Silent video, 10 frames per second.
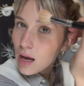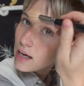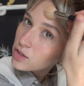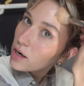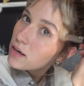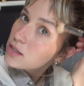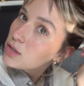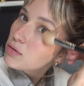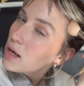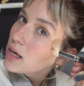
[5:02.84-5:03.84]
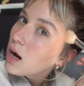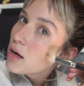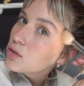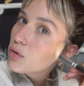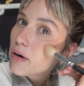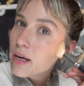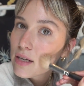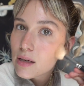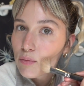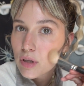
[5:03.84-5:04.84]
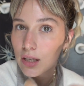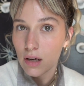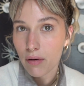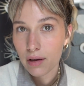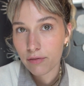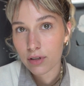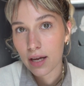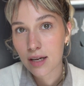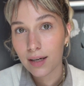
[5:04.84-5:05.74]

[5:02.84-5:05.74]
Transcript: I try not to do like contoury because I'm really going for like